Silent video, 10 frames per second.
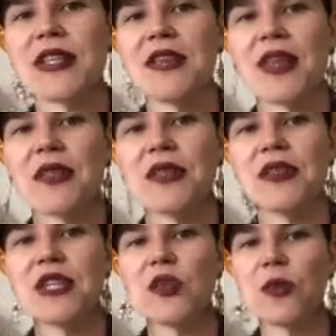say that
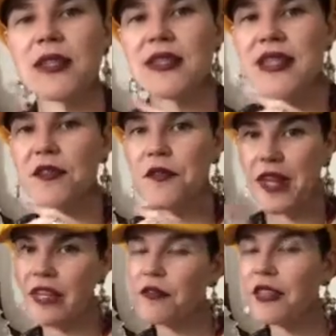this one is their
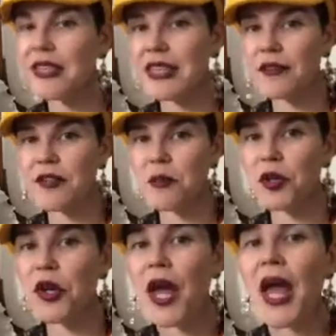favorite Gillian Flynn
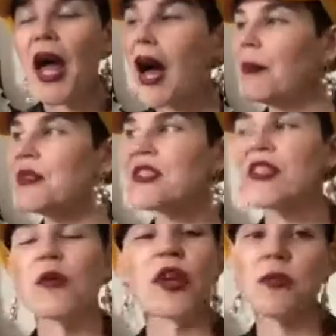book. This is
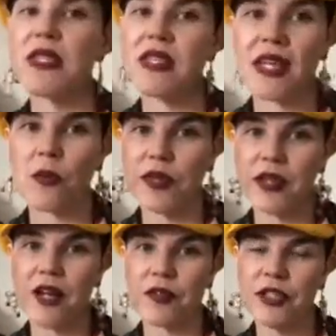going to only be the second one that
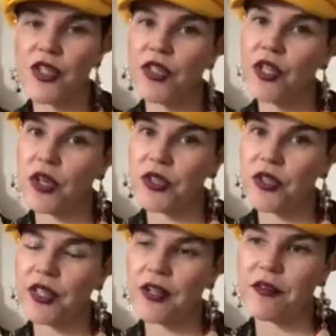I've read. It's only Gone
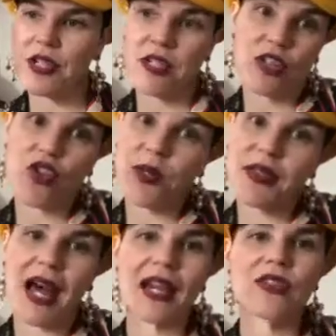Girl that I've read, and I enjoyed
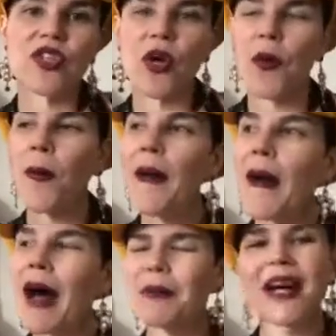that. So
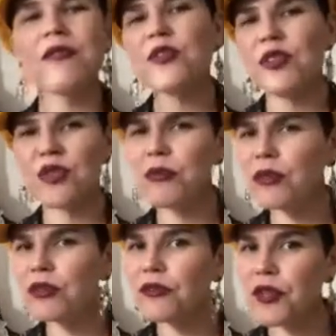I'm kind of also in the
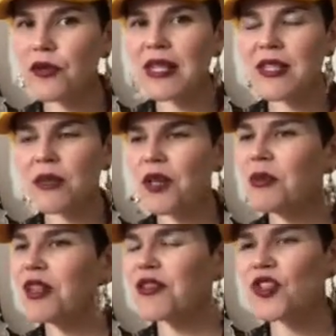mood for thrillers at the
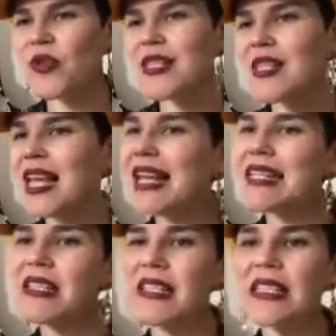moment. I've just read
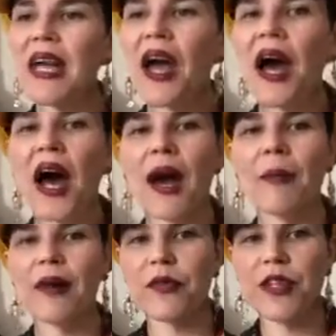Sadie.
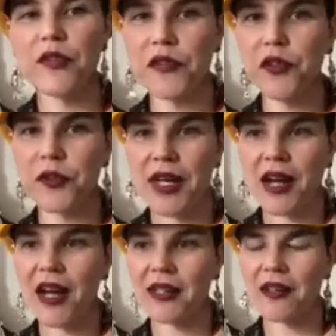I've read a few that
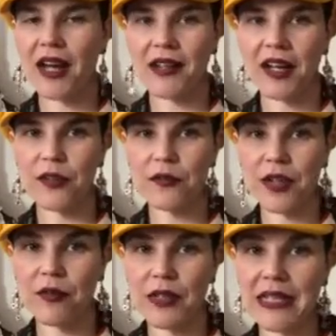I
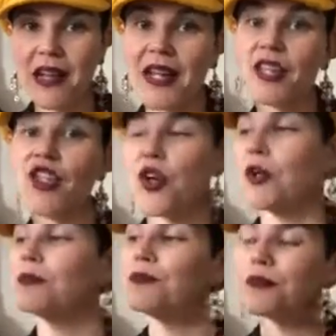really liked. So